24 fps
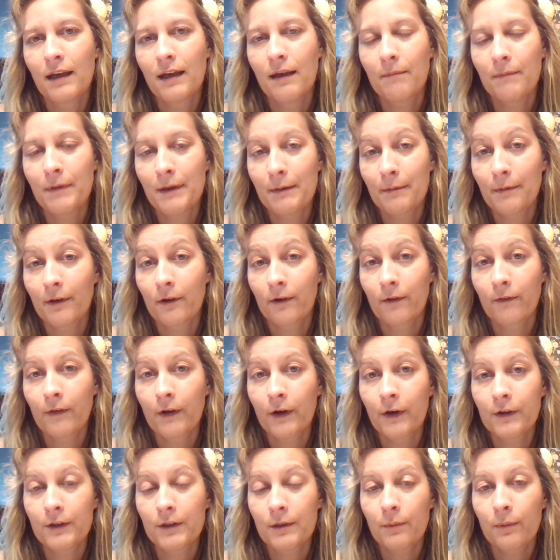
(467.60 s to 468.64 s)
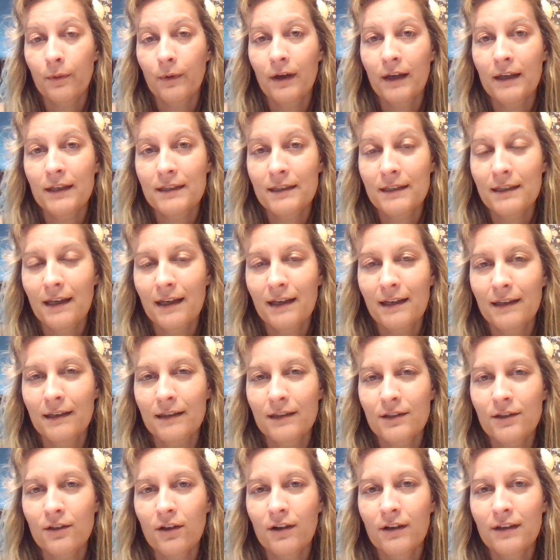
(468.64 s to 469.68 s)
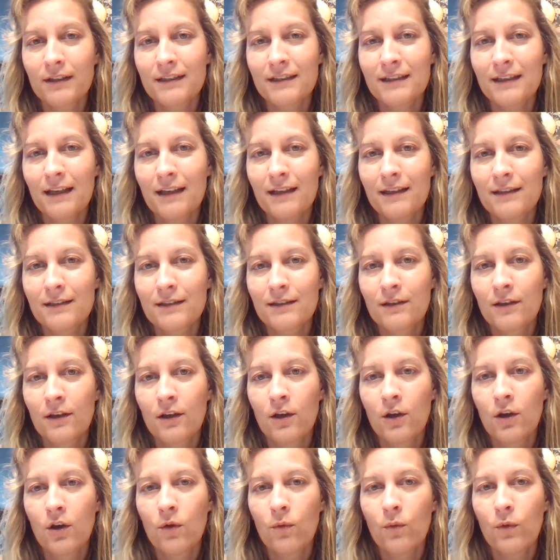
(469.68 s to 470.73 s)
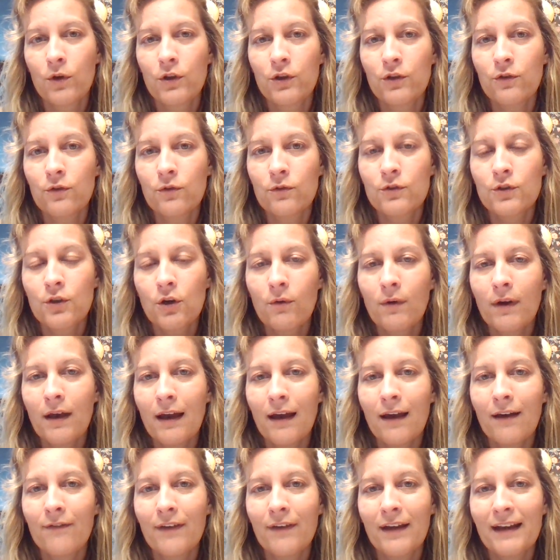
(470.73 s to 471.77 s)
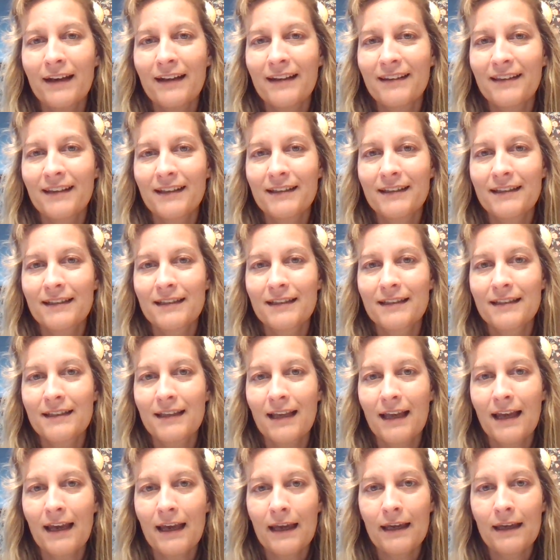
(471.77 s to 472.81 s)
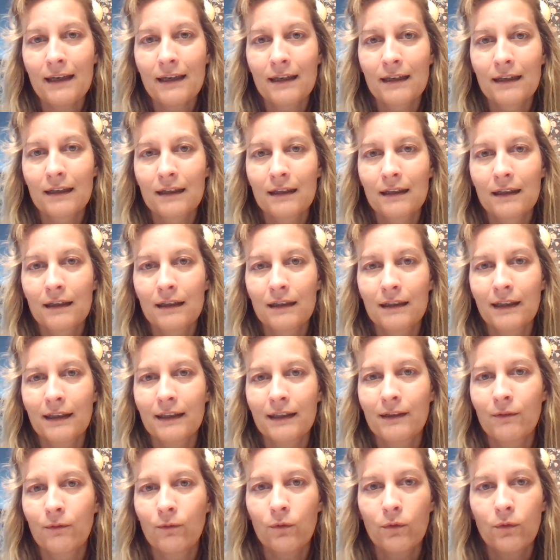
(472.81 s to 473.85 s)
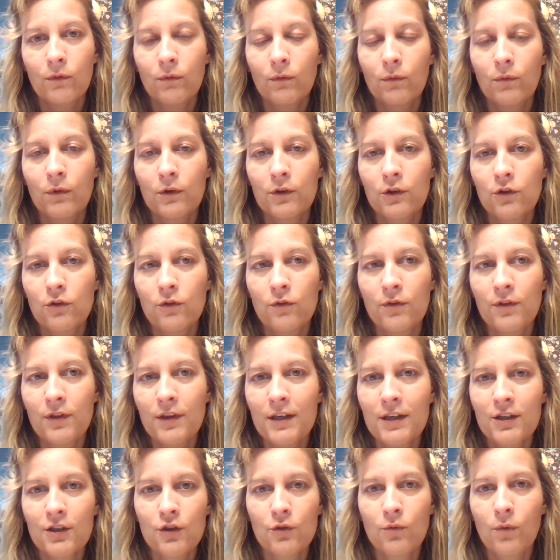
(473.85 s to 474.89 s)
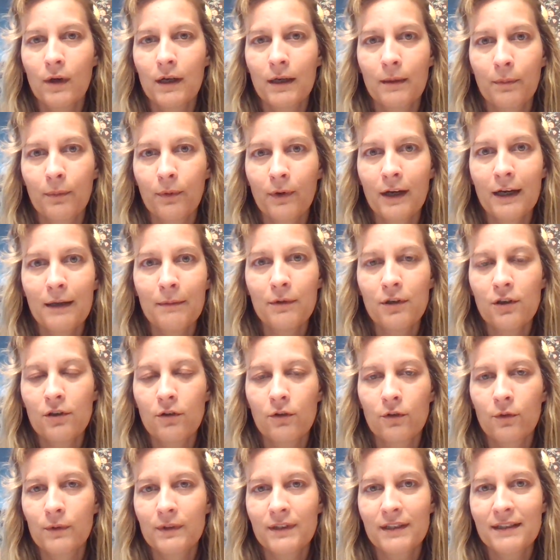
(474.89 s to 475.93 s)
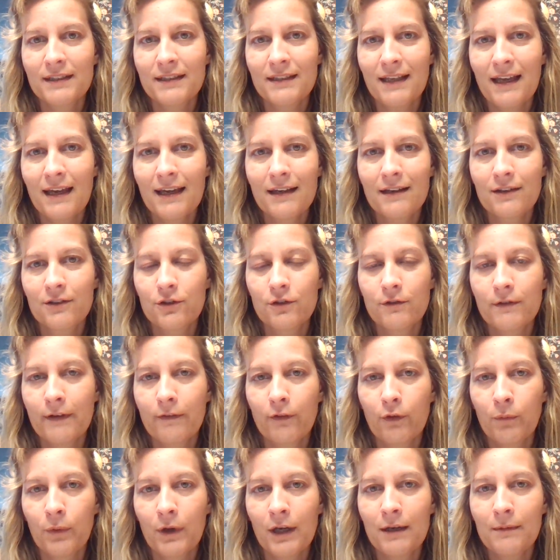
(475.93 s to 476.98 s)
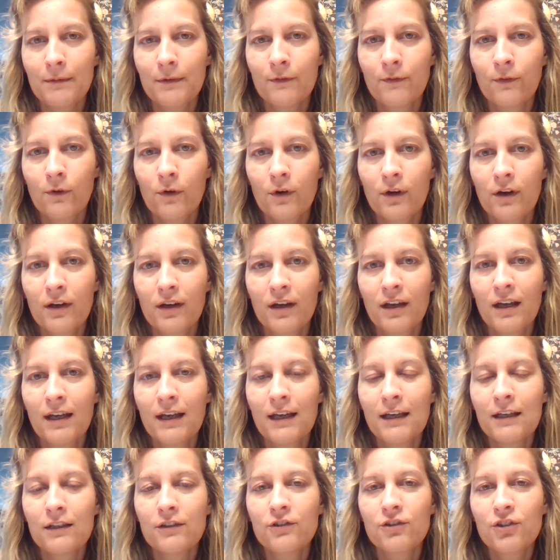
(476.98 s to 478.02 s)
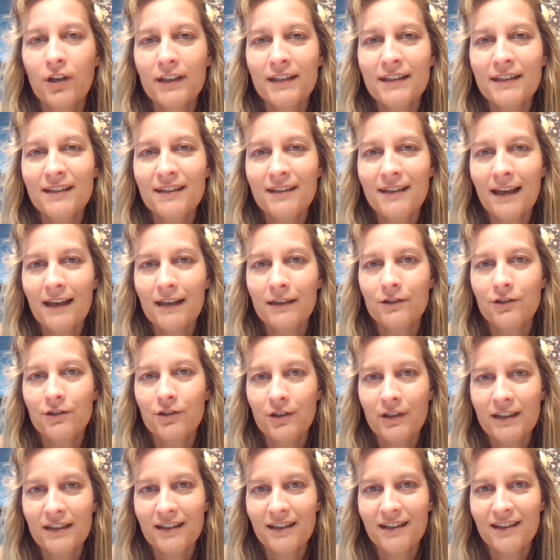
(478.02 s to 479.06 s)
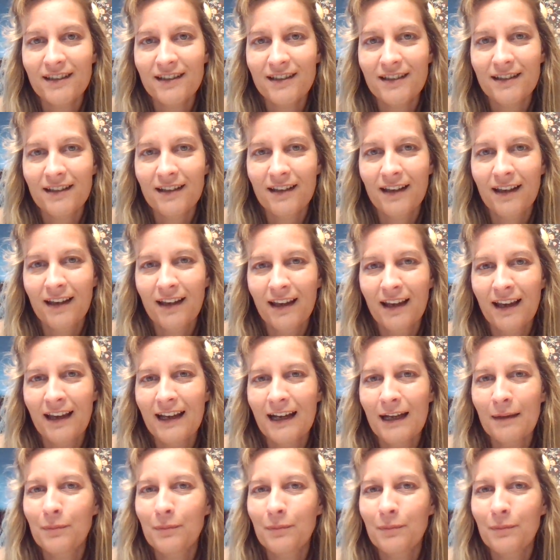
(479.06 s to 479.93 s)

and people that are very depressed. And the song says, when you don't have anything to say, like when you think you want to pray but you don't know what to say because you've never prayed before, just say Jesus. And